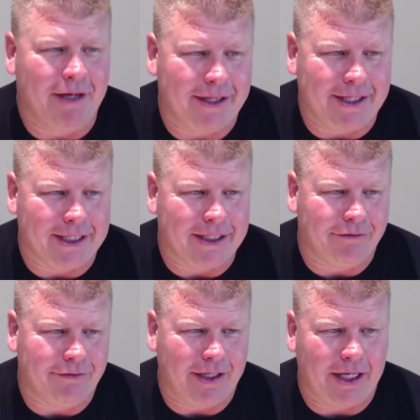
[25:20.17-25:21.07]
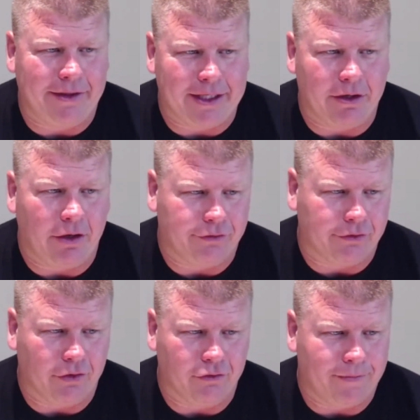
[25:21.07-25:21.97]
I think it also
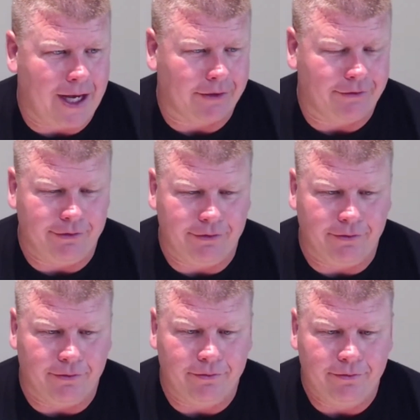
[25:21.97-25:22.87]
goes back to,